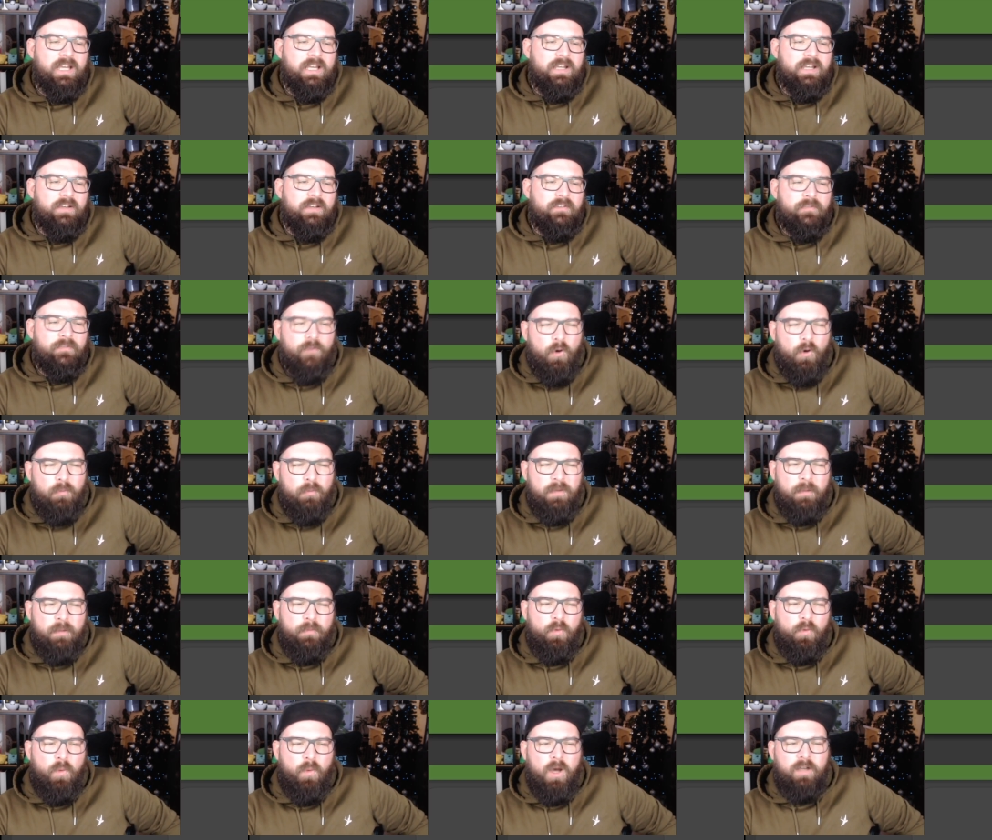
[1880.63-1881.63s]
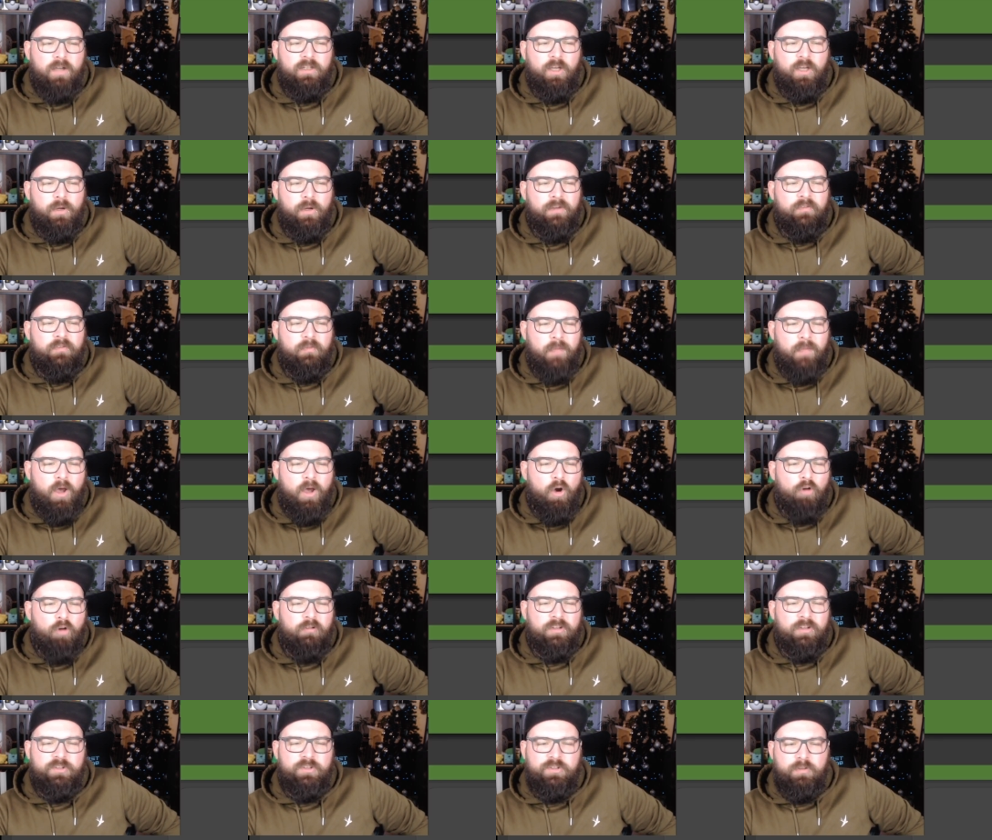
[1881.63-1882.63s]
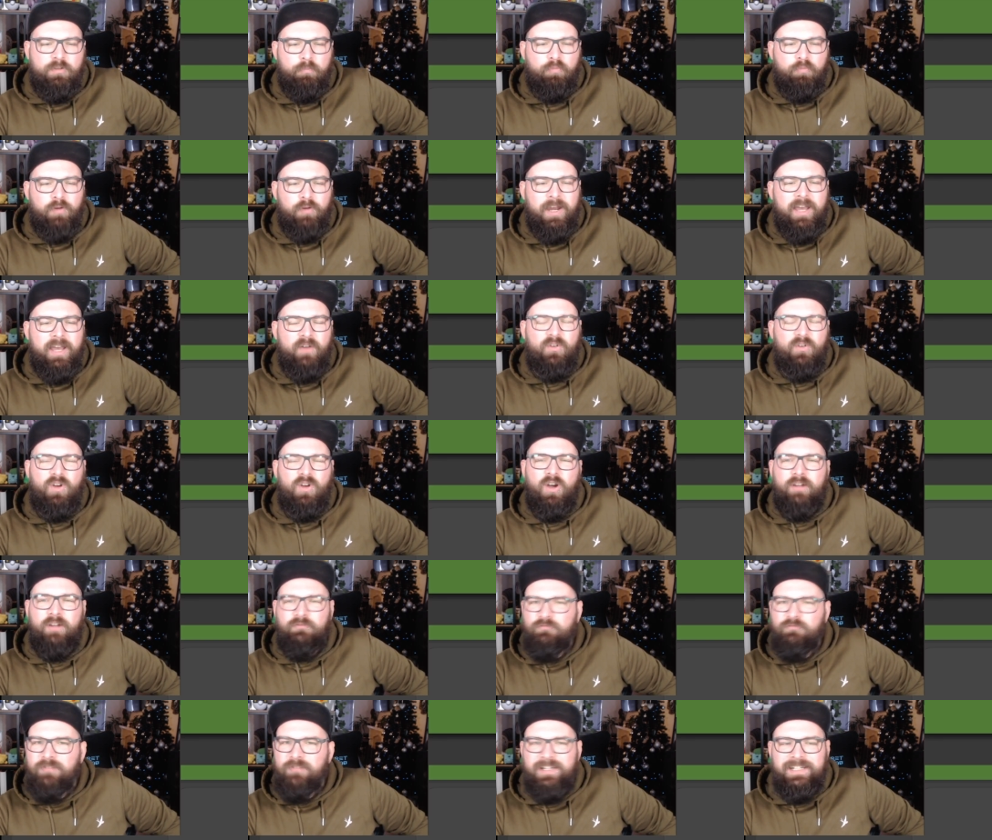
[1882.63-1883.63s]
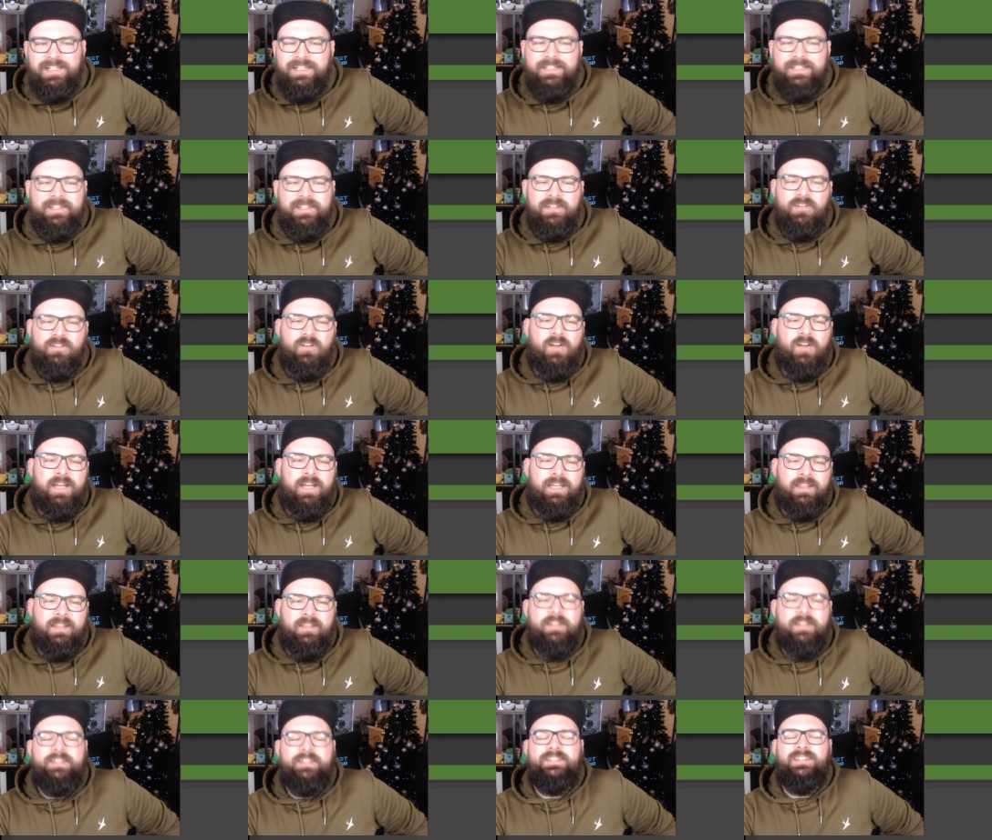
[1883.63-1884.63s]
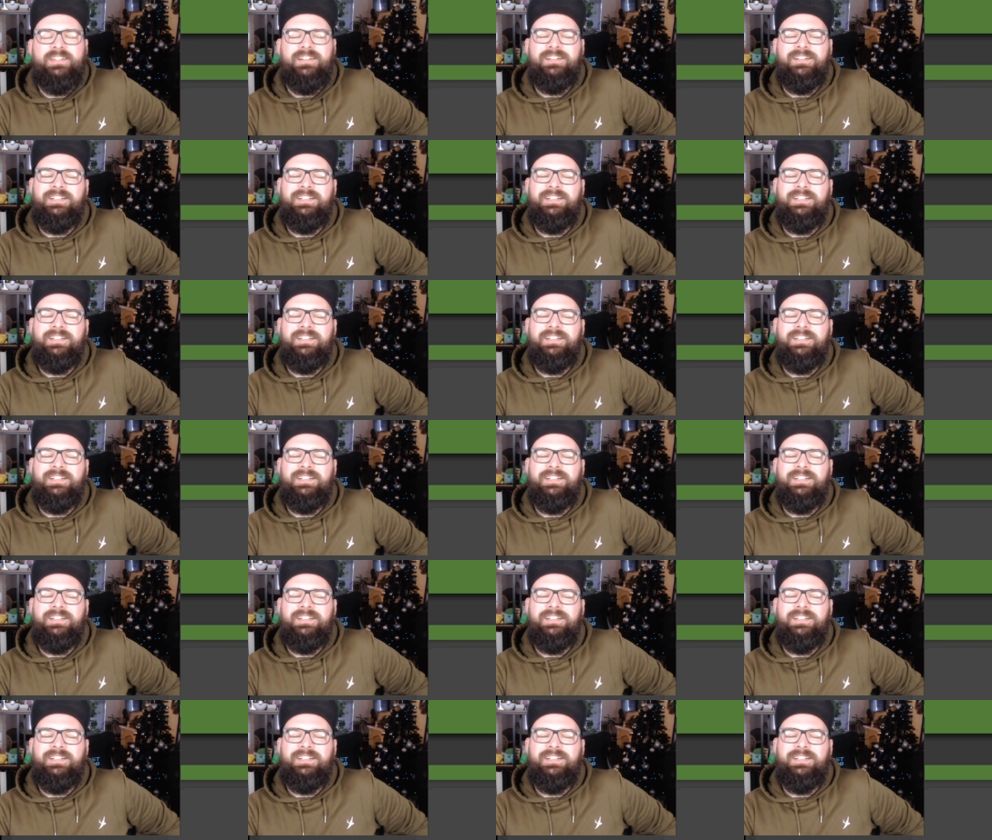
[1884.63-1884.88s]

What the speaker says: Form number 1, going from that orange to brown, I really didn't like this.